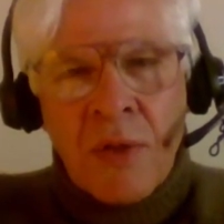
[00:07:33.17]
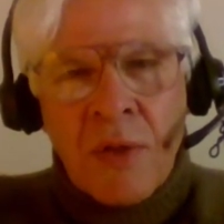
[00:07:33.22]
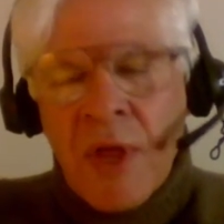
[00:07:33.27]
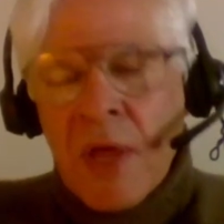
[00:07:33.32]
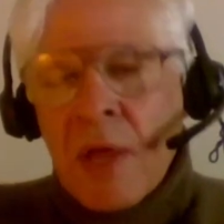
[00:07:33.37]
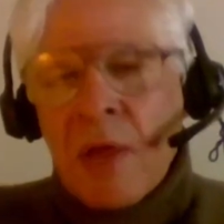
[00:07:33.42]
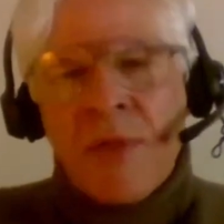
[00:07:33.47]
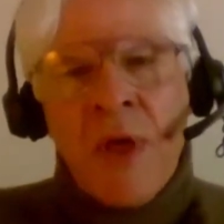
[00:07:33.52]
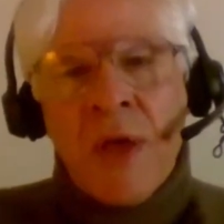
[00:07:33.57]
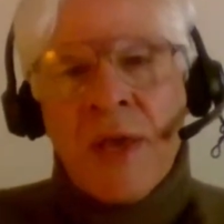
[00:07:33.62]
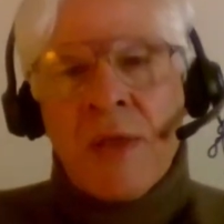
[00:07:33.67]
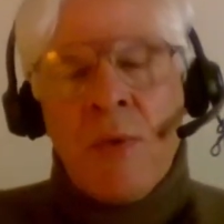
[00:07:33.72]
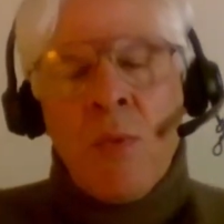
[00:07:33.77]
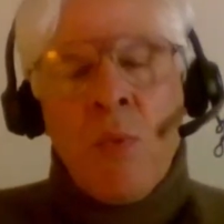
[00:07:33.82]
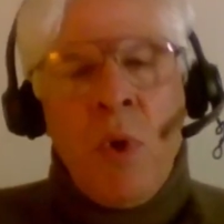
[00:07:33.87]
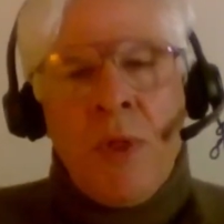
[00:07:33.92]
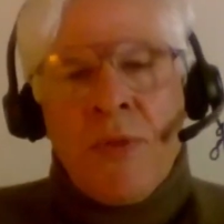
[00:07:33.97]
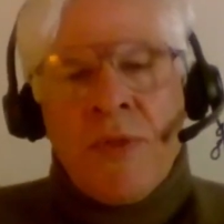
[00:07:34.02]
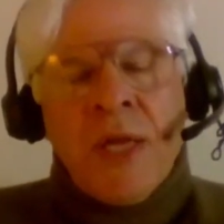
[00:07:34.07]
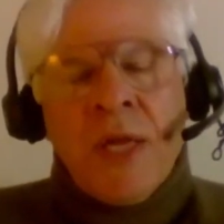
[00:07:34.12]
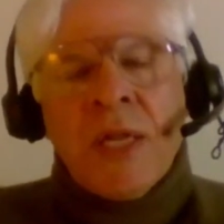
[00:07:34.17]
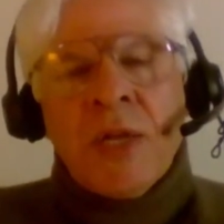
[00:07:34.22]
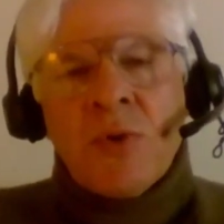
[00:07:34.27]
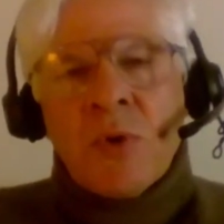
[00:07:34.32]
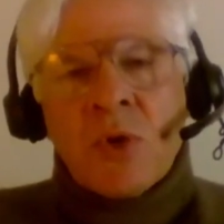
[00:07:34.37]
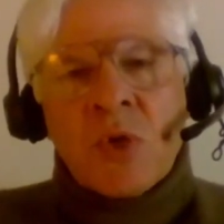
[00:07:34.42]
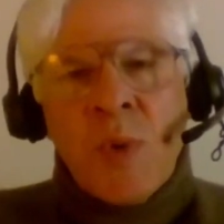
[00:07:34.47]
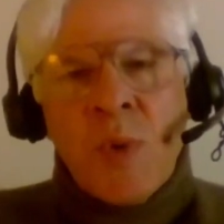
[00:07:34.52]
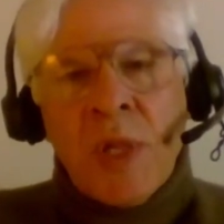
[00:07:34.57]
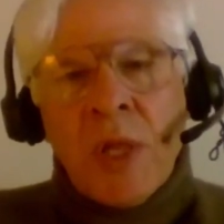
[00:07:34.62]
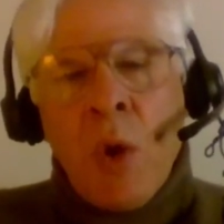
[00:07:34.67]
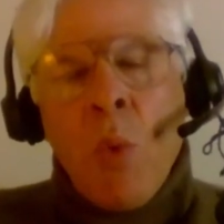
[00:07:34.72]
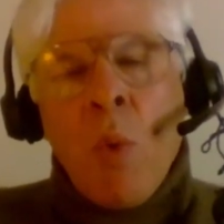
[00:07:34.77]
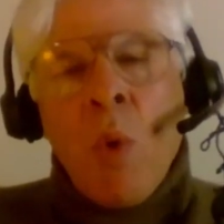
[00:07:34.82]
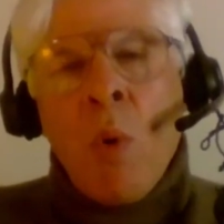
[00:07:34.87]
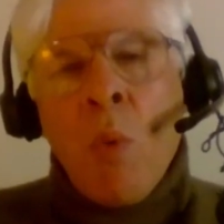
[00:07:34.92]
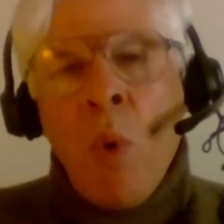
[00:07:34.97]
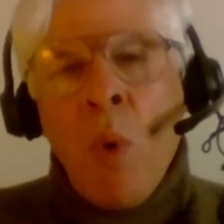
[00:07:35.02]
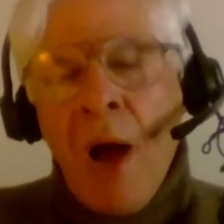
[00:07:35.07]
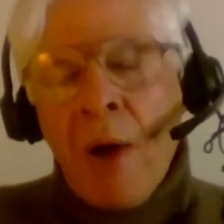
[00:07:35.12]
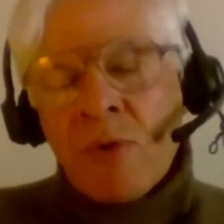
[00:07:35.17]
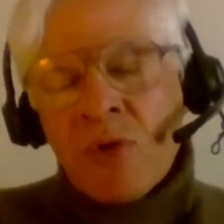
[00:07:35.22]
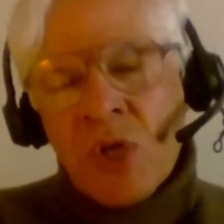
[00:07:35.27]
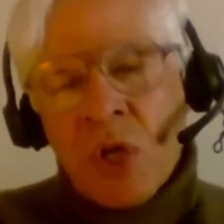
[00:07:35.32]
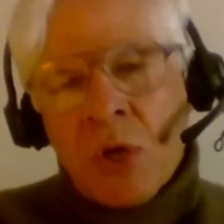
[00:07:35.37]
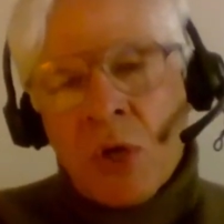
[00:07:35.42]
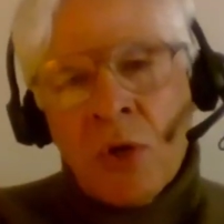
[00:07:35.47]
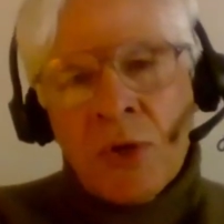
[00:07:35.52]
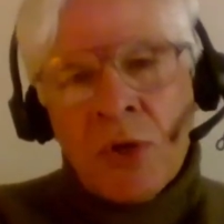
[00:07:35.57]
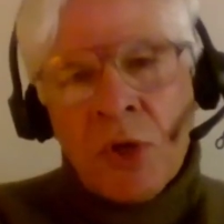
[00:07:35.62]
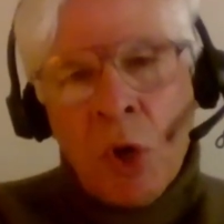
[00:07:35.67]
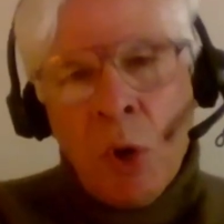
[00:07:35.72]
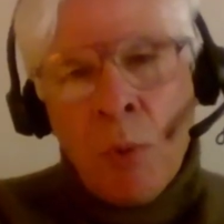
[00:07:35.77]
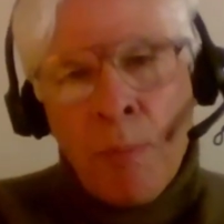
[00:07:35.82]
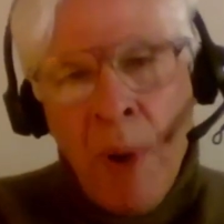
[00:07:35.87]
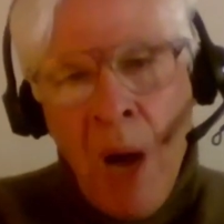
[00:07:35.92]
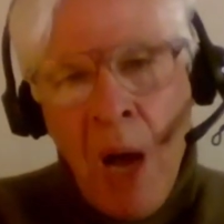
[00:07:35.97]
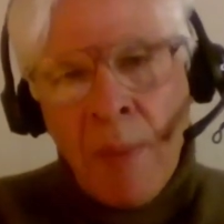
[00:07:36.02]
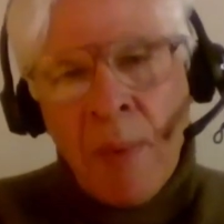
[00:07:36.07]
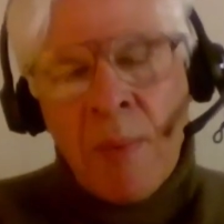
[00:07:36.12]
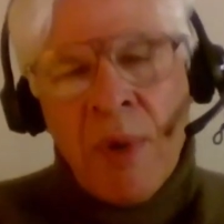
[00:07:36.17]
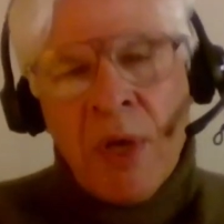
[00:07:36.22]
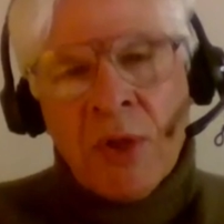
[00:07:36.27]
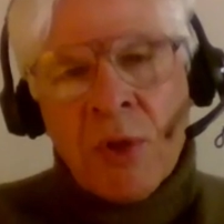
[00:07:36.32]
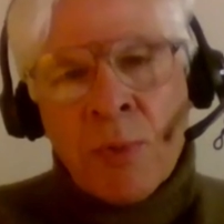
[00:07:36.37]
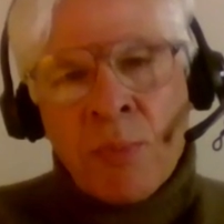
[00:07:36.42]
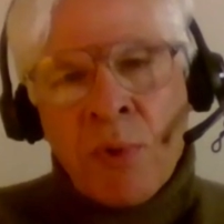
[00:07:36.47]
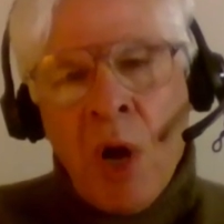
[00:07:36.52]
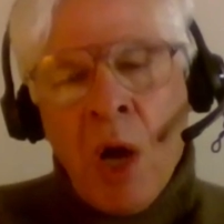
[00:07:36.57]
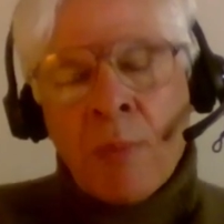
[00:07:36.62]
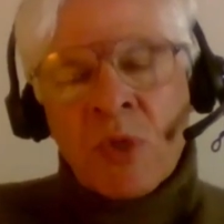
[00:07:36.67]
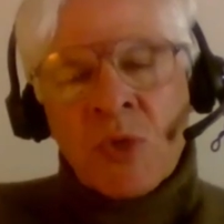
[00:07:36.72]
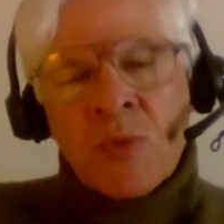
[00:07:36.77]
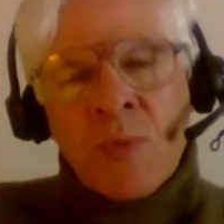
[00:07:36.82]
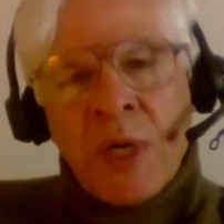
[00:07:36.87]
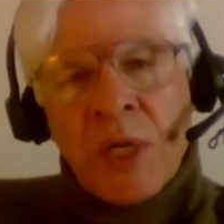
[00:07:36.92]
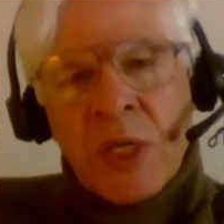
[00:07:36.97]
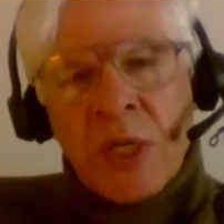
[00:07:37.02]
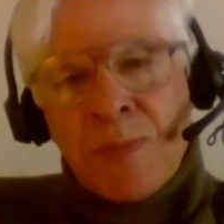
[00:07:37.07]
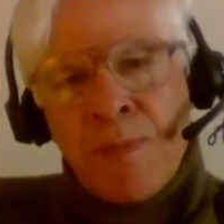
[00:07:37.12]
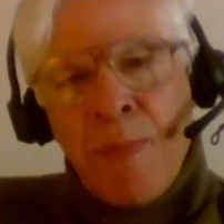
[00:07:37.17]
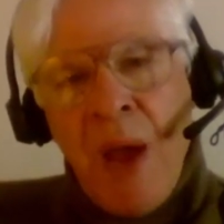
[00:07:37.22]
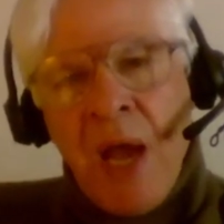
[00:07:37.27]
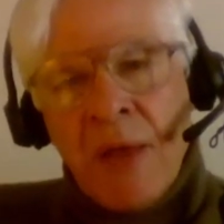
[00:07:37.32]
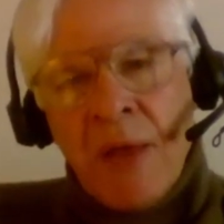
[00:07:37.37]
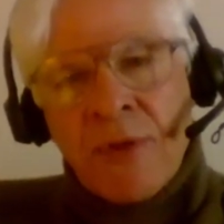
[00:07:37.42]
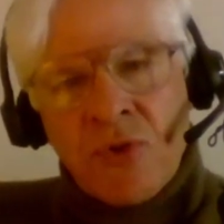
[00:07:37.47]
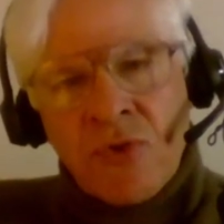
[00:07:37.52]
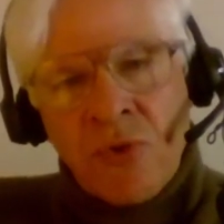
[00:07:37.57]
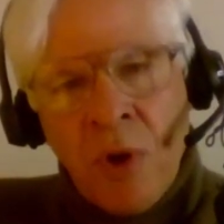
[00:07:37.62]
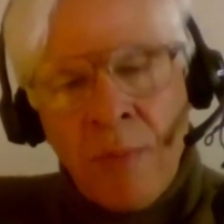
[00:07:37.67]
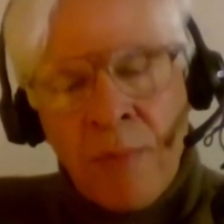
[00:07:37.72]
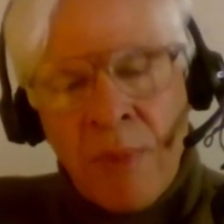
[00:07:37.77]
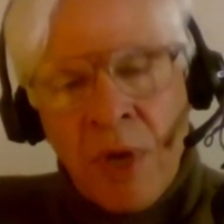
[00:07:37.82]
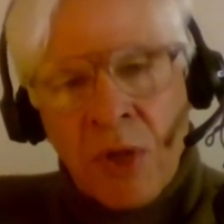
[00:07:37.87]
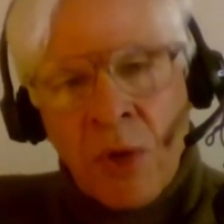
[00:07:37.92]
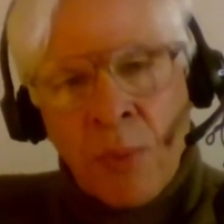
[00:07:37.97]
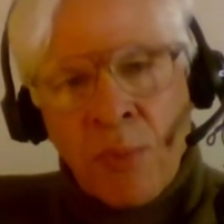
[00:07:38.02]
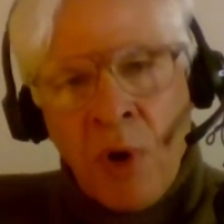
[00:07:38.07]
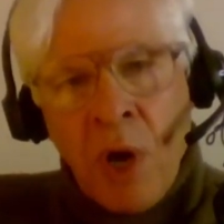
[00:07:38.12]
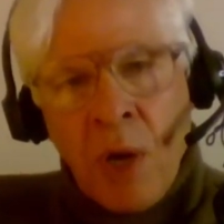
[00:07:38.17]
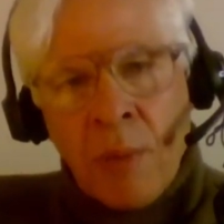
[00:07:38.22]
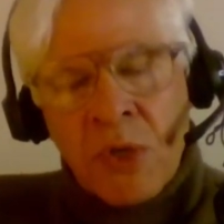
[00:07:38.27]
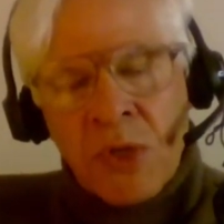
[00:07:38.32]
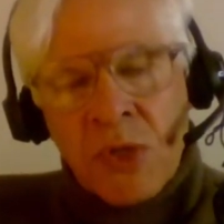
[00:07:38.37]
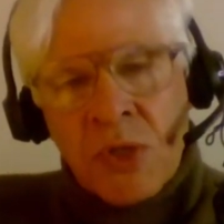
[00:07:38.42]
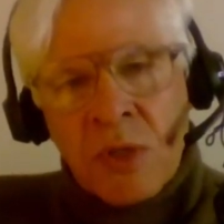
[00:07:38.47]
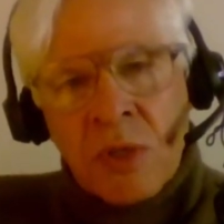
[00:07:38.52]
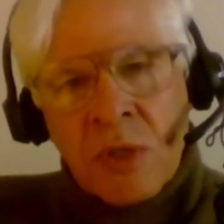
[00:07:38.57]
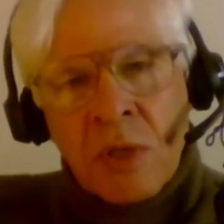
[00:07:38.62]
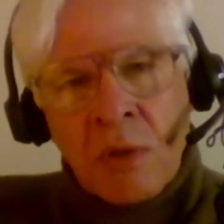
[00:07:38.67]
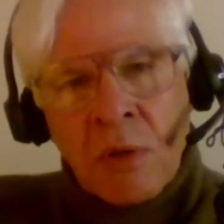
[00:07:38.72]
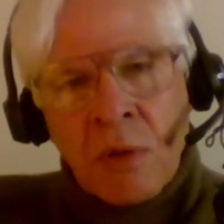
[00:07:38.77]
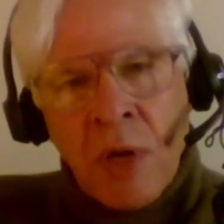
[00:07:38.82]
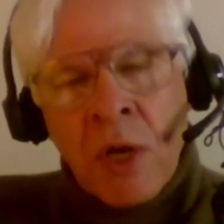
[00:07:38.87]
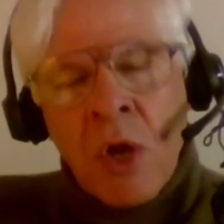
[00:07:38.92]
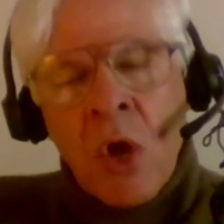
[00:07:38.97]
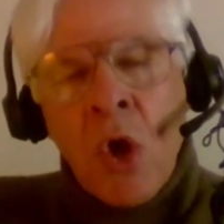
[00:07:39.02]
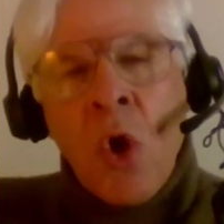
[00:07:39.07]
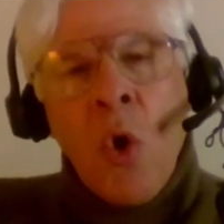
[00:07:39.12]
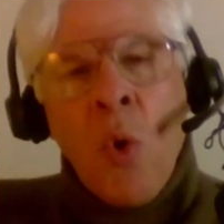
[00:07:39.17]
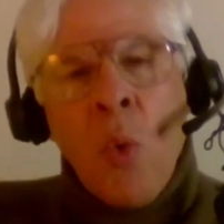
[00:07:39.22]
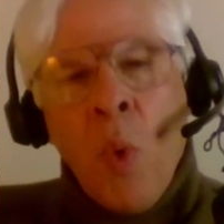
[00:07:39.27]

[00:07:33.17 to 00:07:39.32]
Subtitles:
They they they need to explain like, well, why was it good that Obama made the promise, but it's bad that Trump made the promise, right?